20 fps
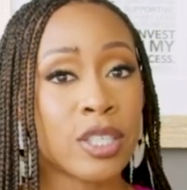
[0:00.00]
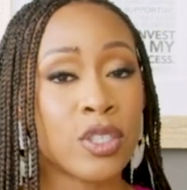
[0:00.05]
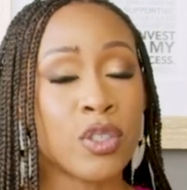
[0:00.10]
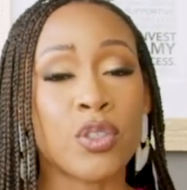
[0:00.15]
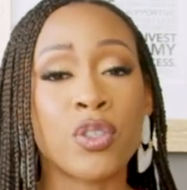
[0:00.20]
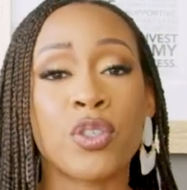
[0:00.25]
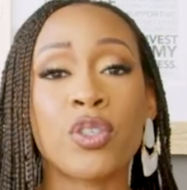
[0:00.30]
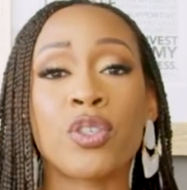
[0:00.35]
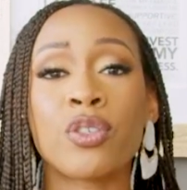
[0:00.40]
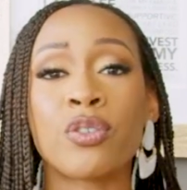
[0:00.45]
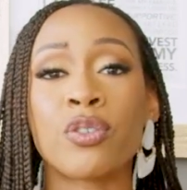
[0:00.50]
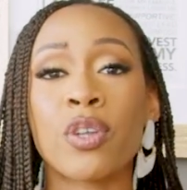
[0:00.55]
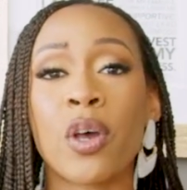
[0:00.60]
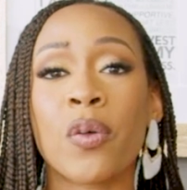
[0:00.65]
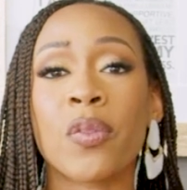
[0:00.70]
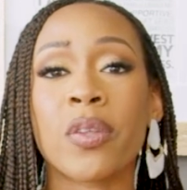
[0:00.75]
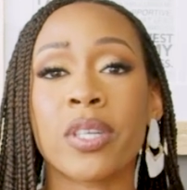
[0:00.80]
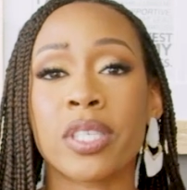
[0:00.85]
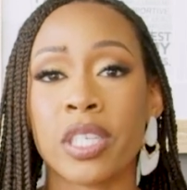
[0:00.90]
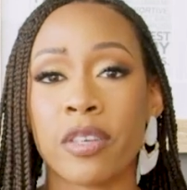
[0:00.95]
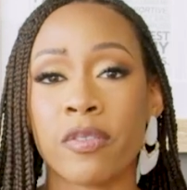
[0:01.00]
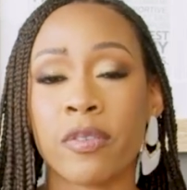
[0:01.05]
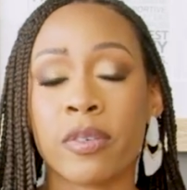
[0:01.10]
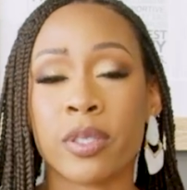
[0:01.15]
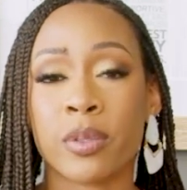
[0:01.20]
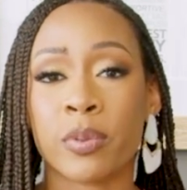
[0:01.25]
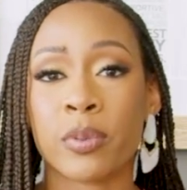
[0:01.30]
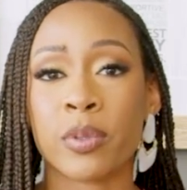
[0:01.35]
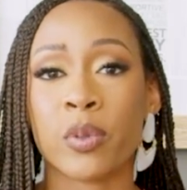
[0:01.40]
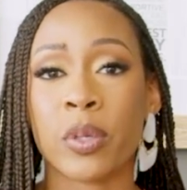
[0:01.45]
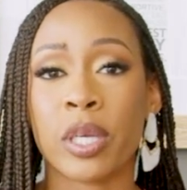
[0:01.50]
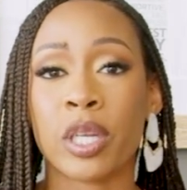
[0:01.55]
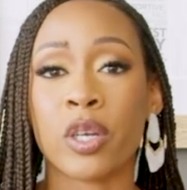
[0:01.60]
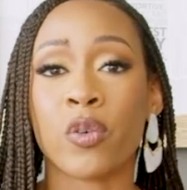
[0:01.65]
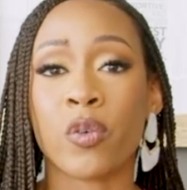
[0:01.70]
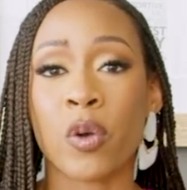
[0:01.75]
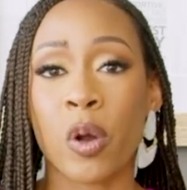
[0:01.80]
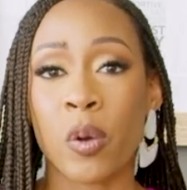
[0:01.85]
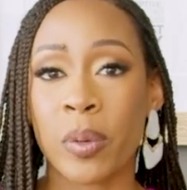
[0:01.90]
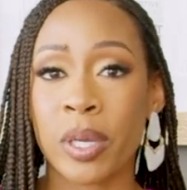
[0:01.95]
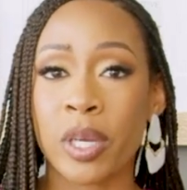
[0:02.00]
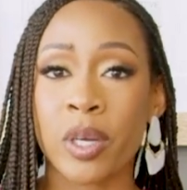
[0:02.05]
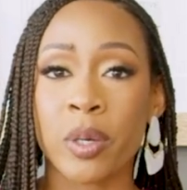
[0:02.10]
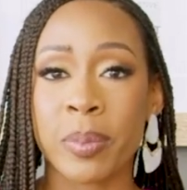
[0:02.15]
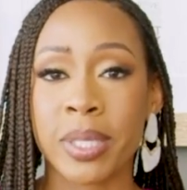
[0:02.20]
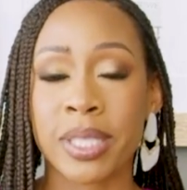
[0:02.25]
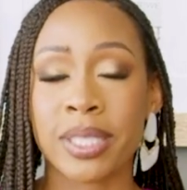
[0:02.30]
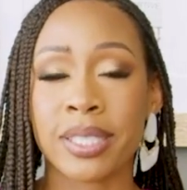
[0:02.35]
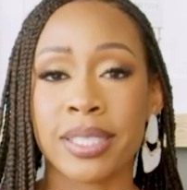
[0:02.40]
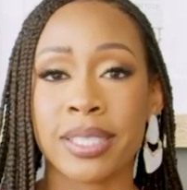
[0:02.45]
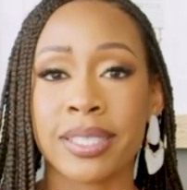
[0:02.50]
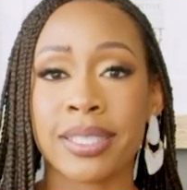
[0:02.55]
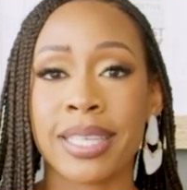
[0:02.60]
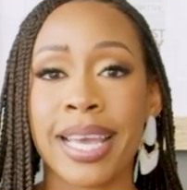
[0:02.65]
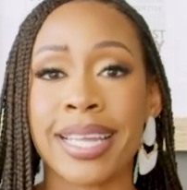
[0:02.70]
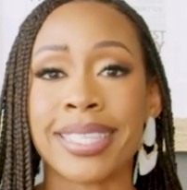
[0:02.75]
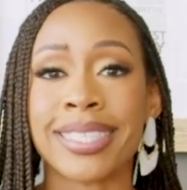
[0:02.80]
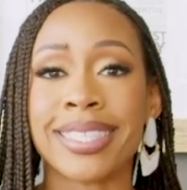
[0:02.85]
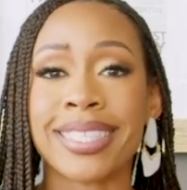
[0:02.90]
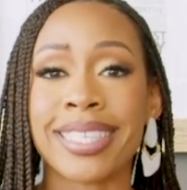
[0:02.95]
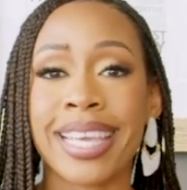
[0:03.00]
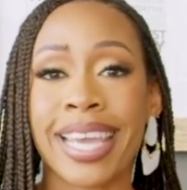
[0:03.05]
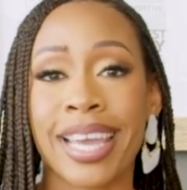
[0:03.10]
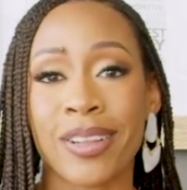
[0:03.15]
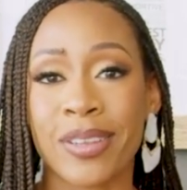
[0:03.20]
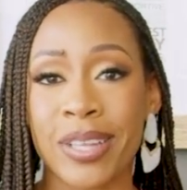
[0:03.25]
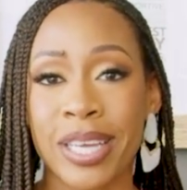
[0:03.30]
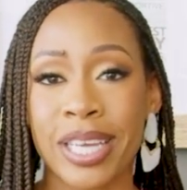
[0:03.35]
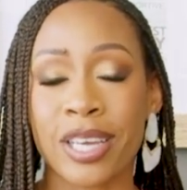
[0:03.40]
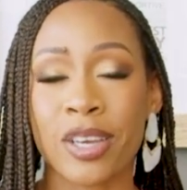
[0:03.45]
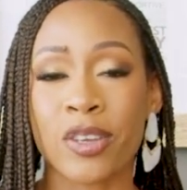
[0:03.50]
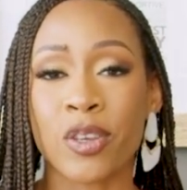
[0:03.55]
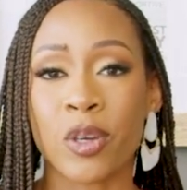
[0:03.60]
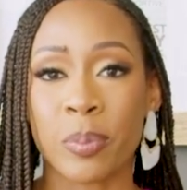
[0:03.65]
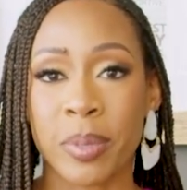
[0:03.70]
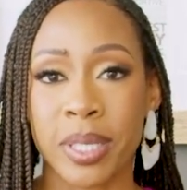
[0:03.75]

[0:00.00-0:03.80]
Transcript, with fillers: do you know the difference between growing your business and scaling your